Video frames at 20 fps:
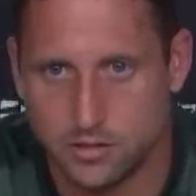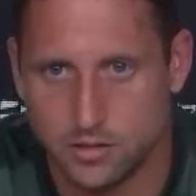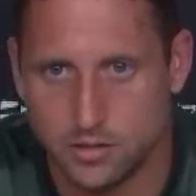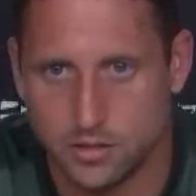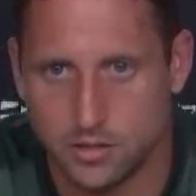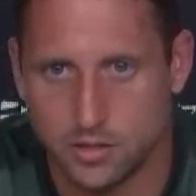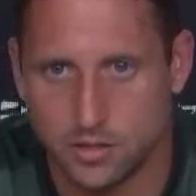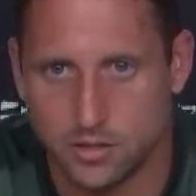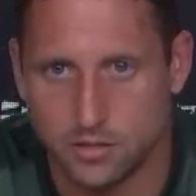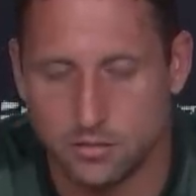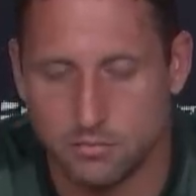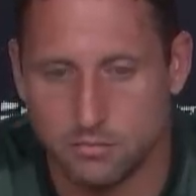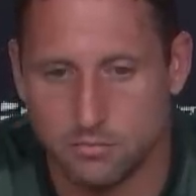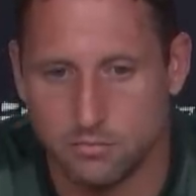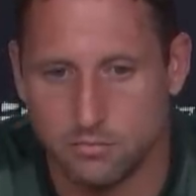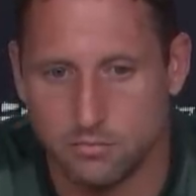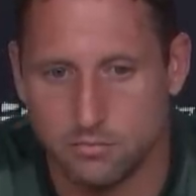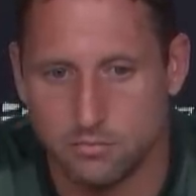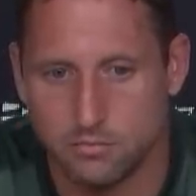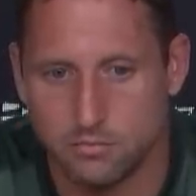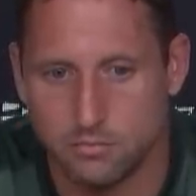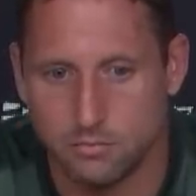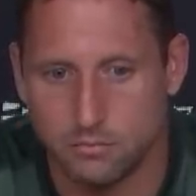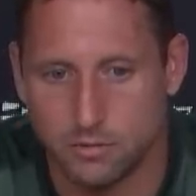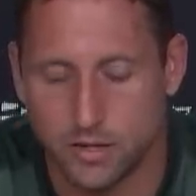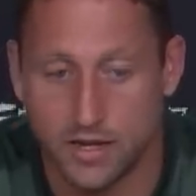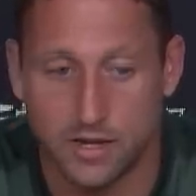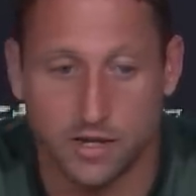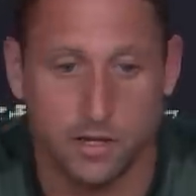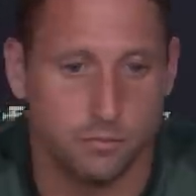Um,
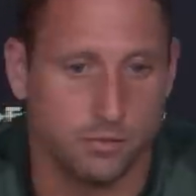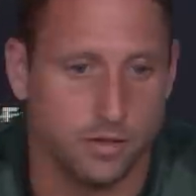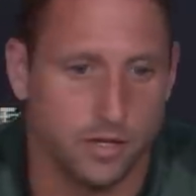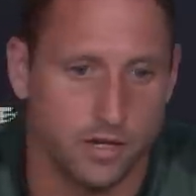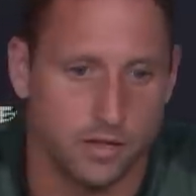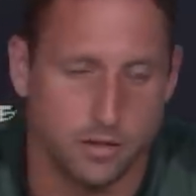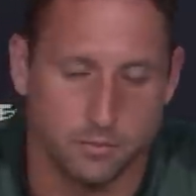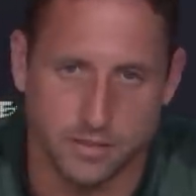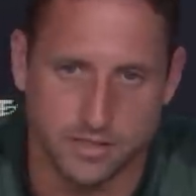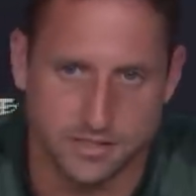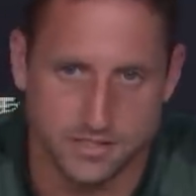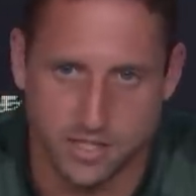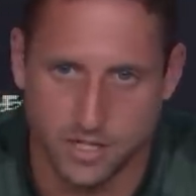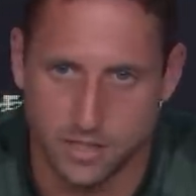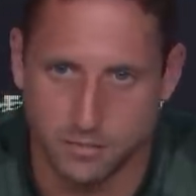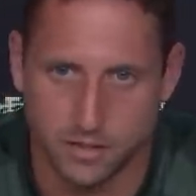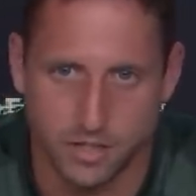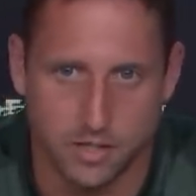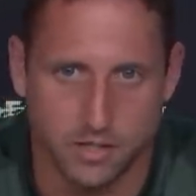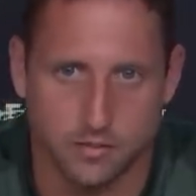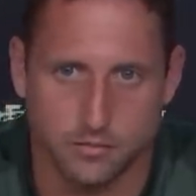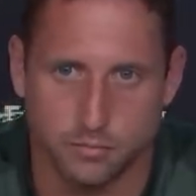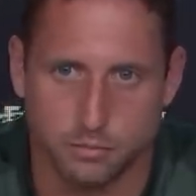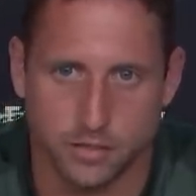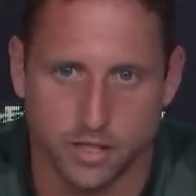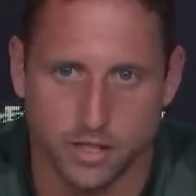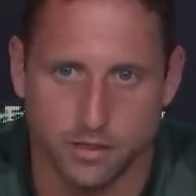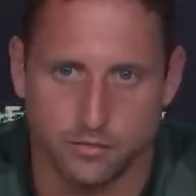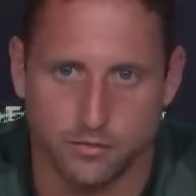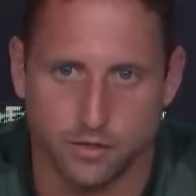getting to play on a big stadium, getting to
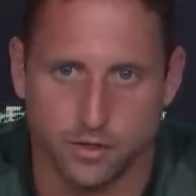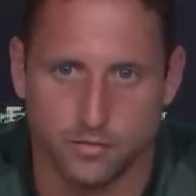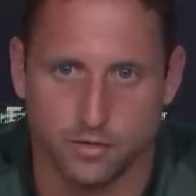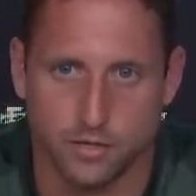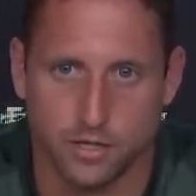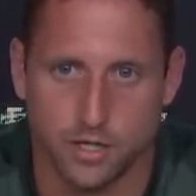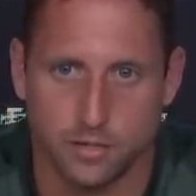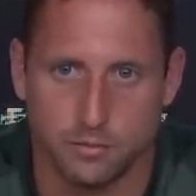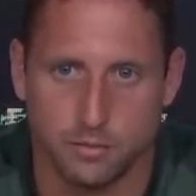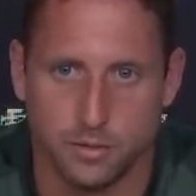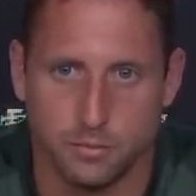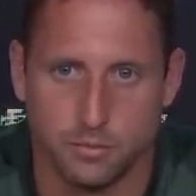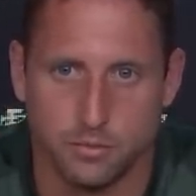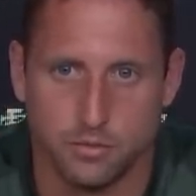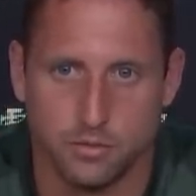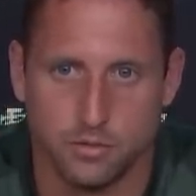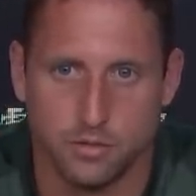play in front of a lot of people,